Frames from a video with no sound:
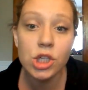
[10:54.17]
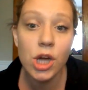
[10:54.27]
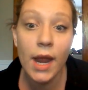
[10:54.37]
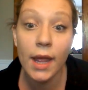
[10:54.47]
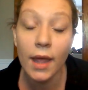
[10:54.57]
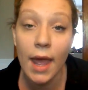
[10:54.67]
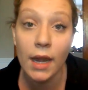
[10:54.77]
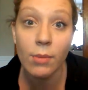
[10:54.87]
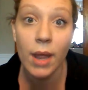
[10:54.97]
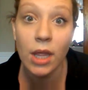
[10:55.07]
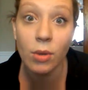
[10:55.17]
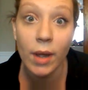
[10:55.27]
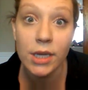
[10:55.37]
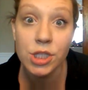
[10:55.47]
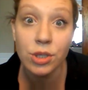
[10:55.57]
Try it any way you
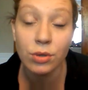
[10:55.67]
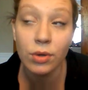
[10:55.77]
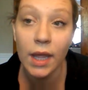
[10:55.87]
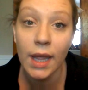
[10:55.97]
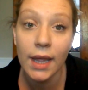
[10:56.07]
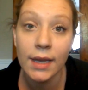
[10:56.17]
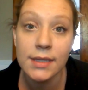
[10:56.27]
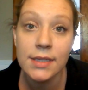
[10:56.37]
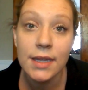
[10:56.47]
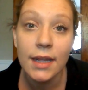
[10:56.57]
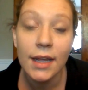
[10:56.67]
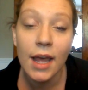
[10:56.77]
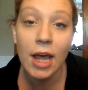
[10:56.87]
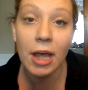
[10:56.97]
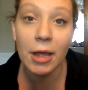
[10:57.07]
want to, and
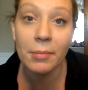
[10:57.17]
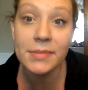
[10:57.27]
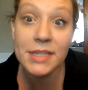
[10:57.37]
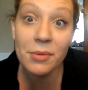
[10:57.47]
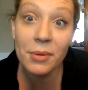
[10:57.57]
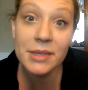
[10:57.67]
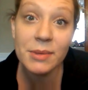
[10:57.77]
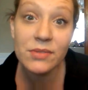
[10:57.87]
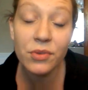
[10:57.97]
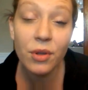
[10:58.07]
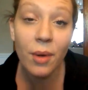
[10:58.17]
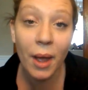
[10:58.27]
see what works best for you.